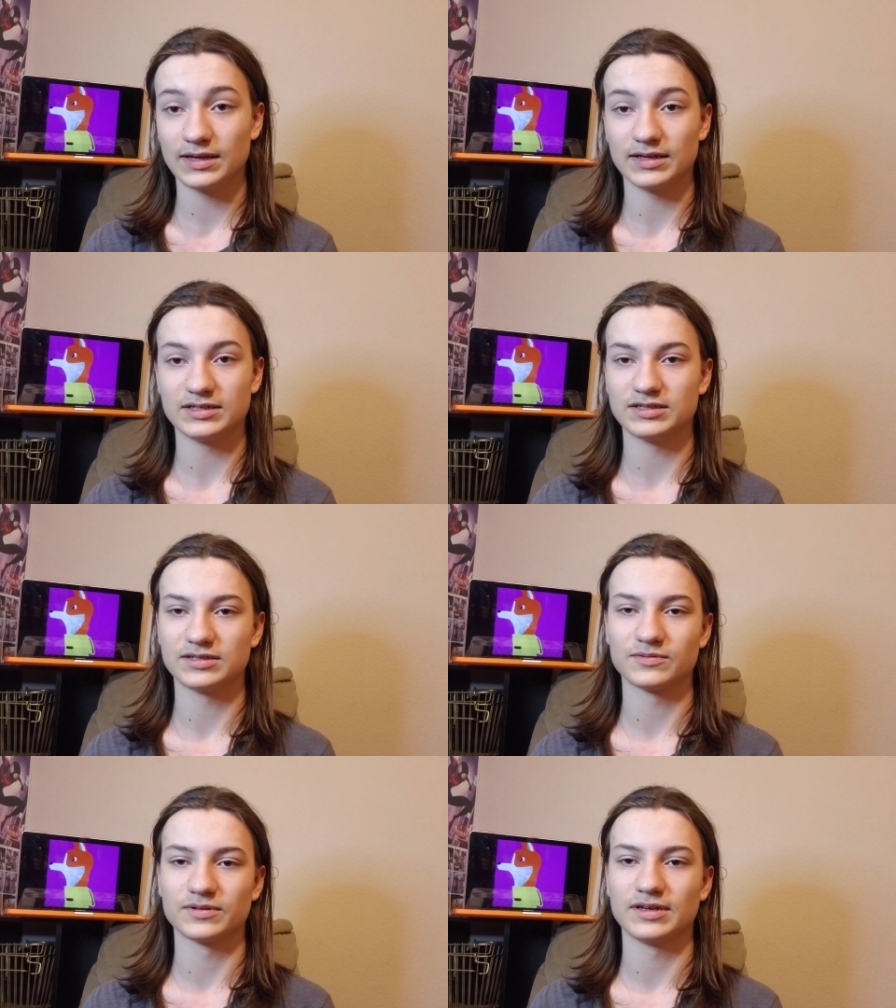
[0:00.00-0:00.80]
It
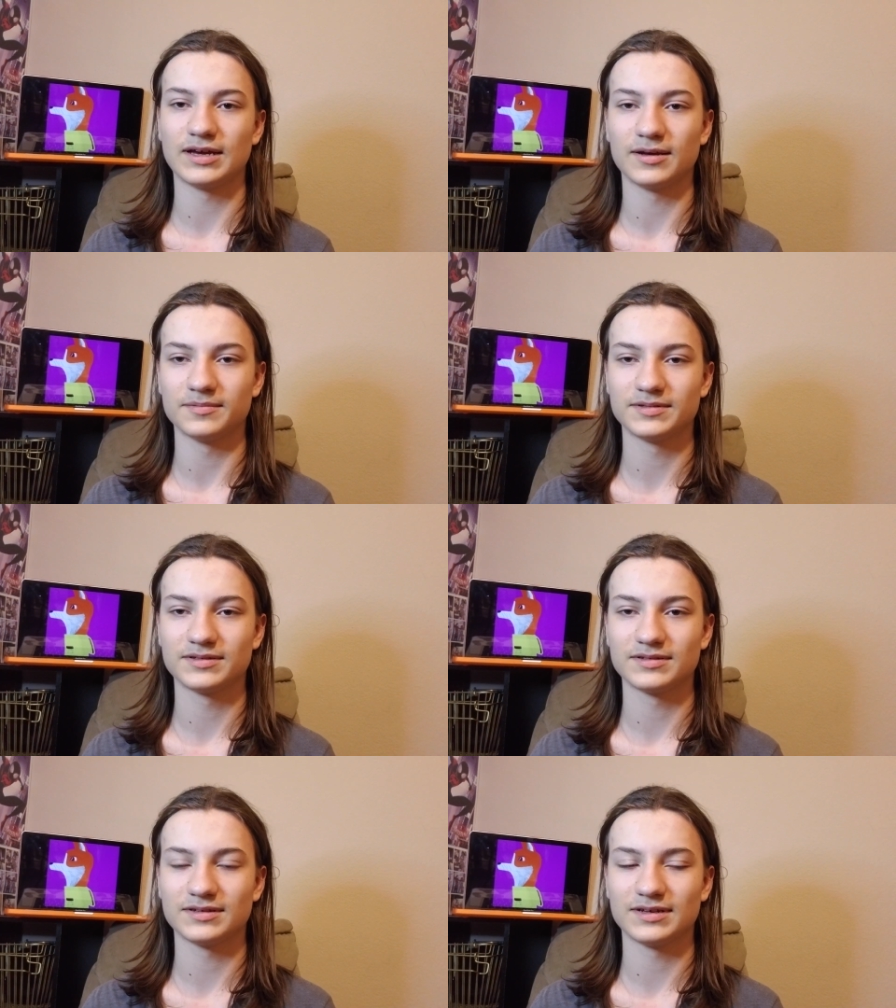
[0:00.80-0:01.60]
just really
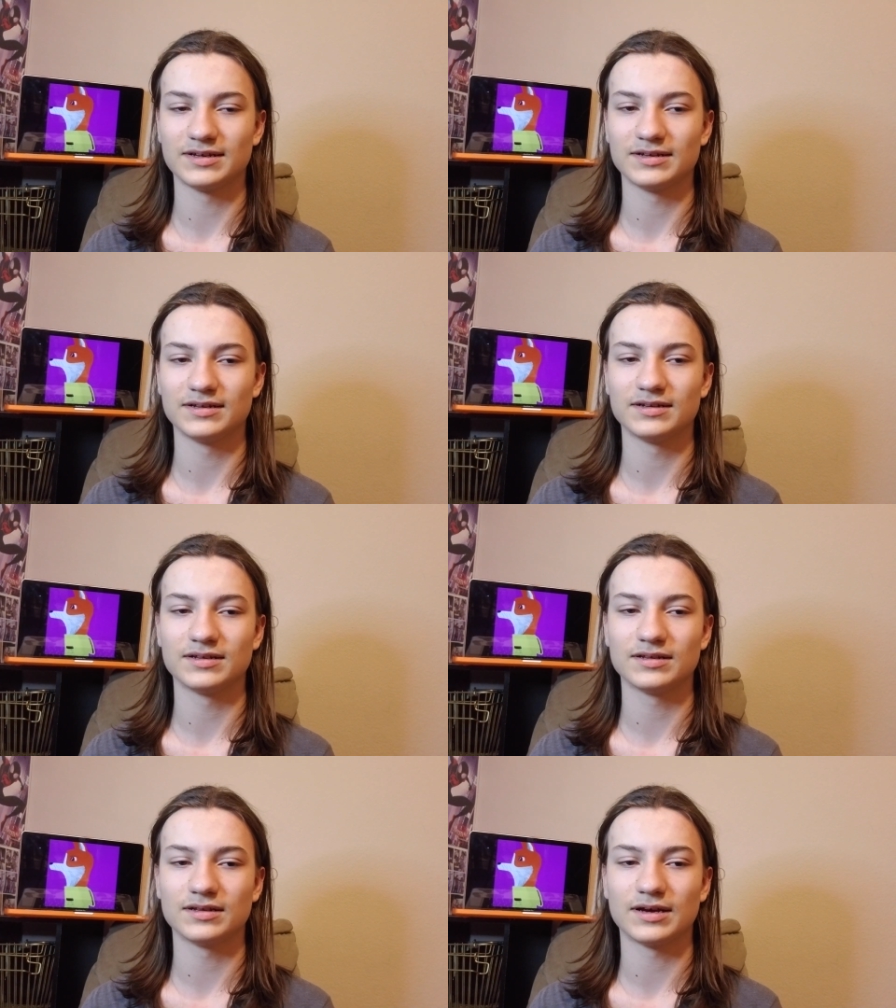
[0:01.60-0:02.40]
helps. And
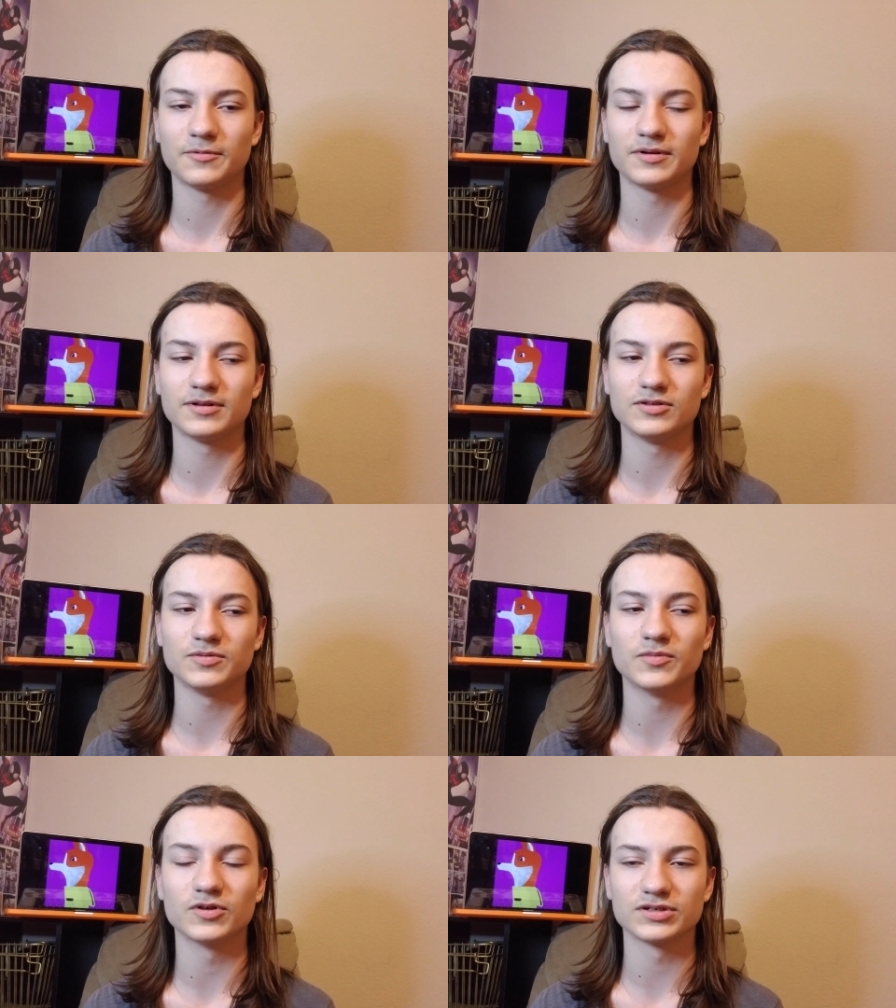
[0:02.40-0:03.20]
I want to do
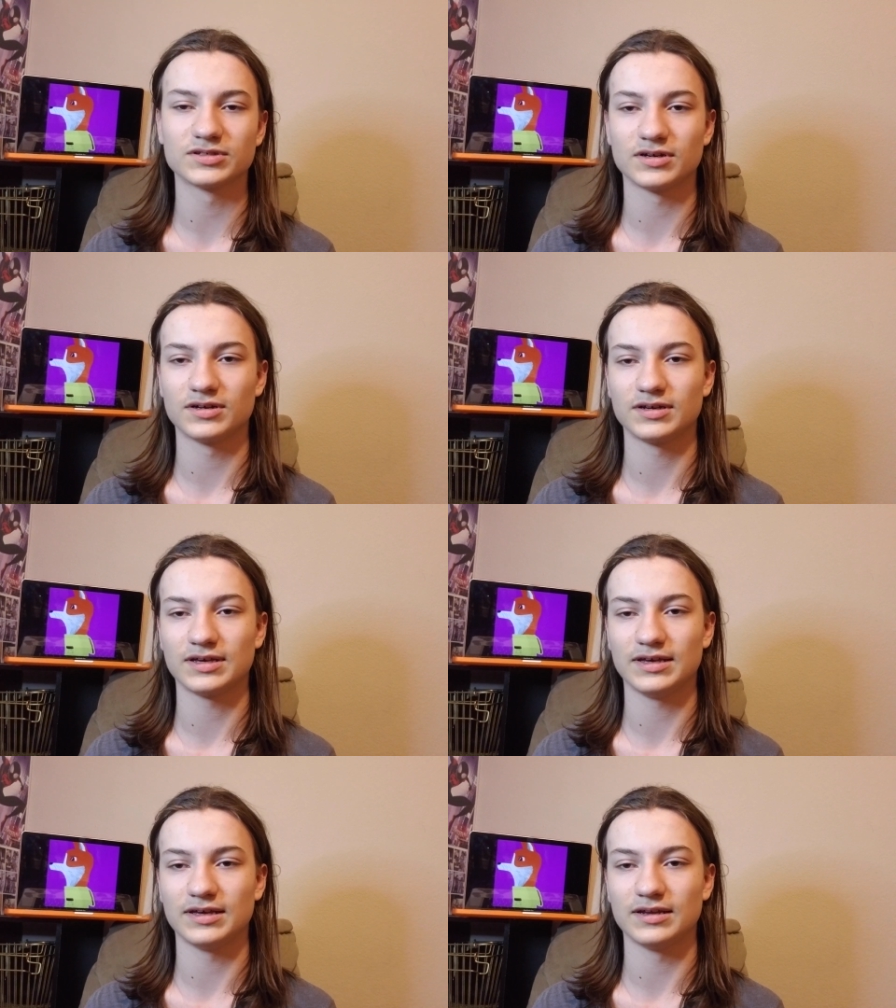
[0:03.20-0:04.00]
more Sonic
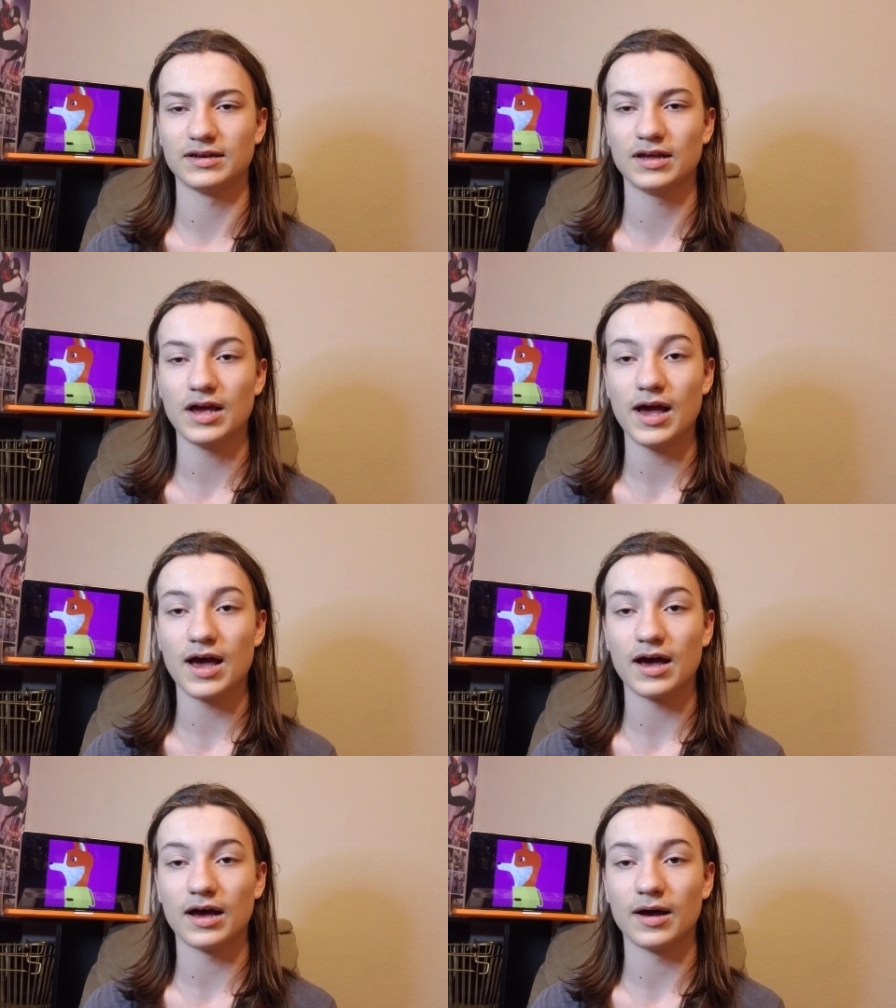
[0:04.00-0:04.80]
in
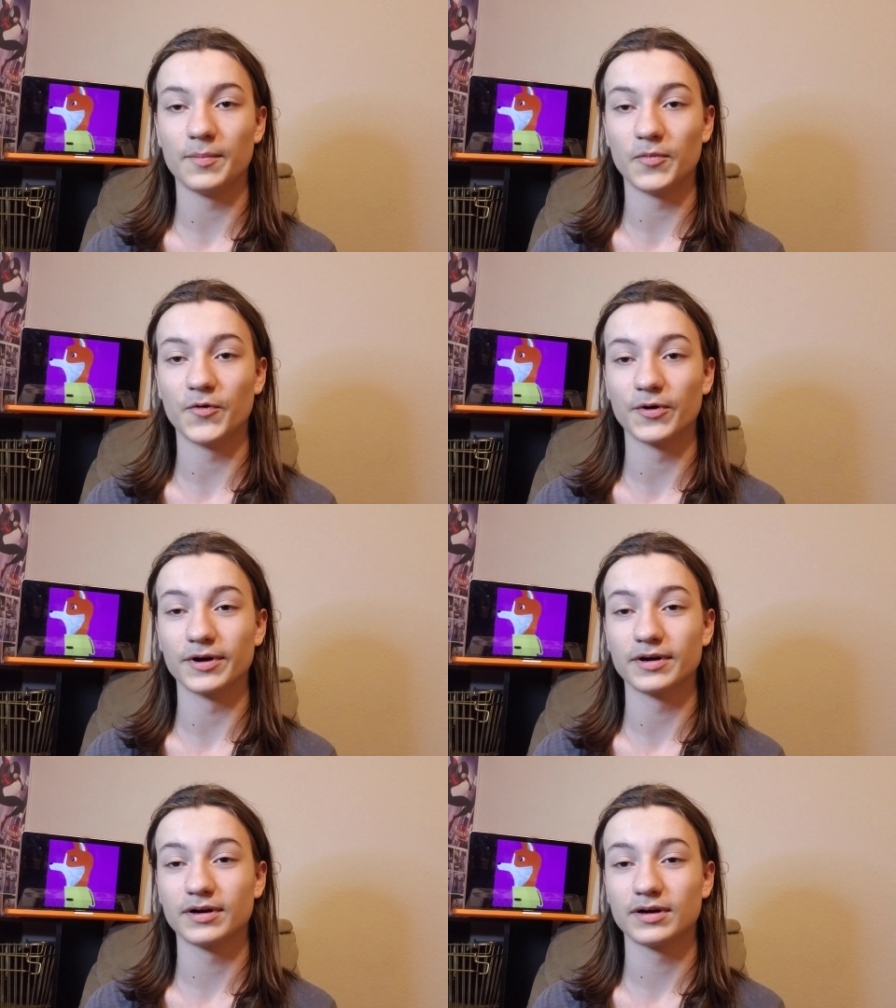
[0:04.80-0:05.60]
a
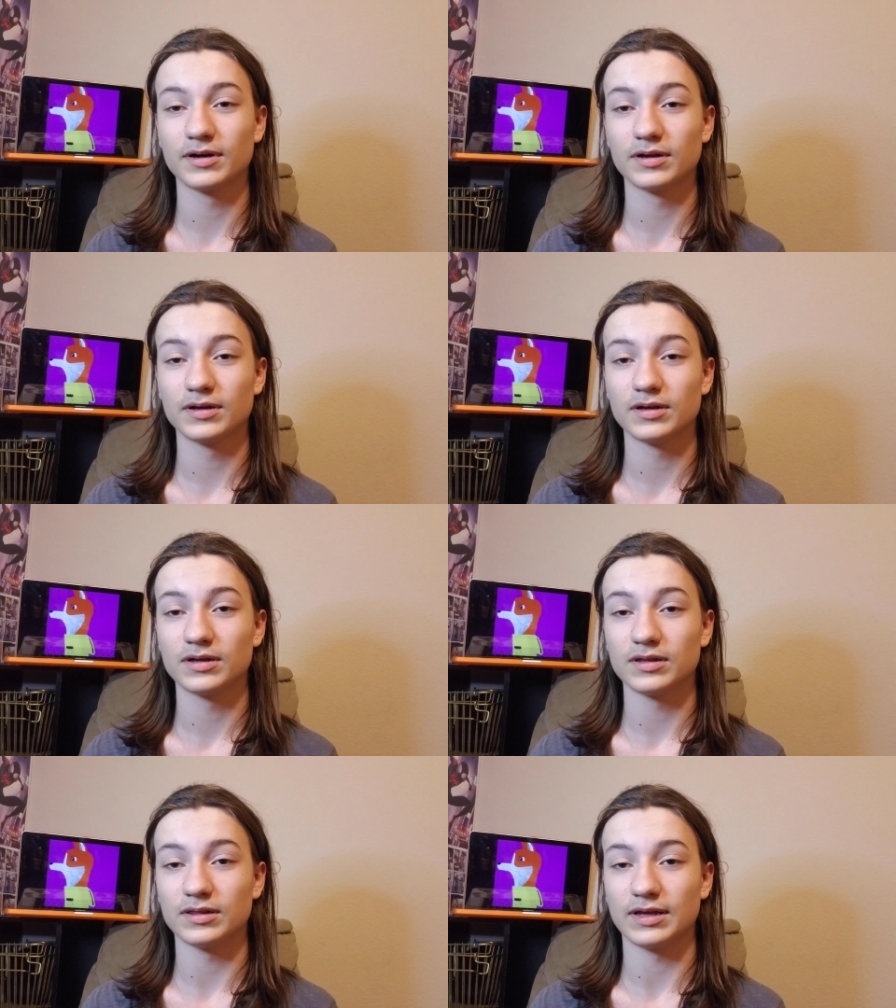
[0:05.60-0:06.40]
more
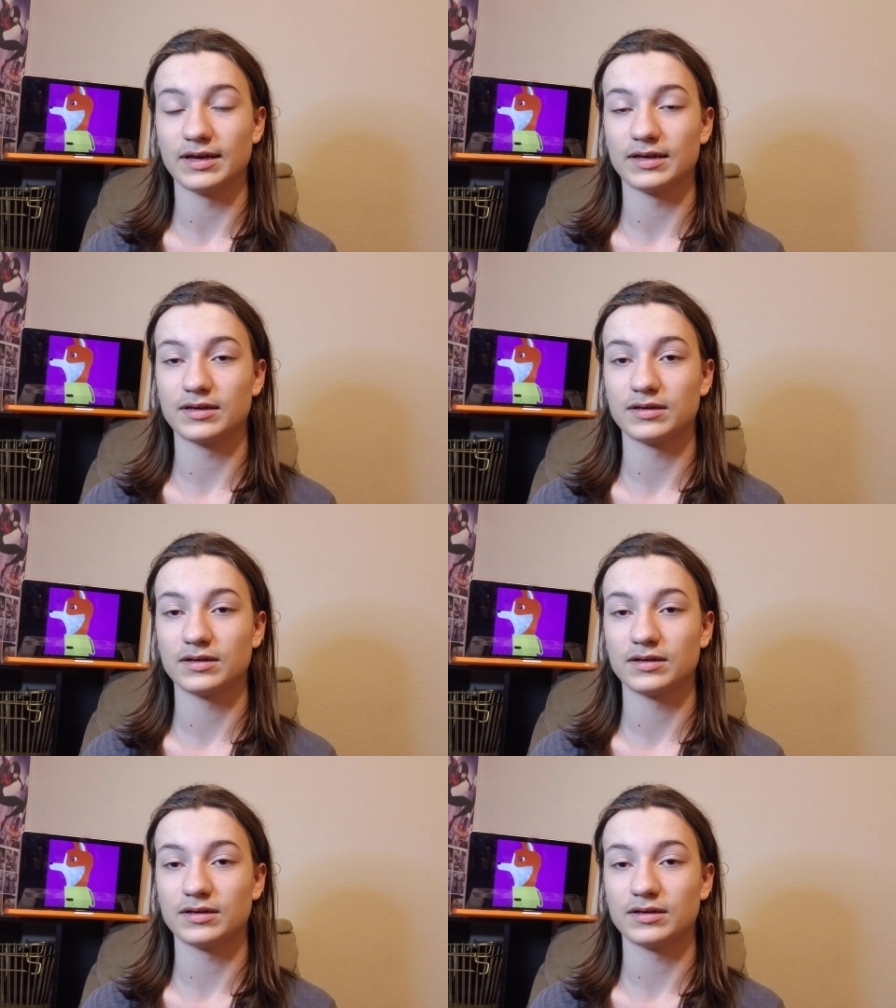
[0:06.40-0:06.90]
like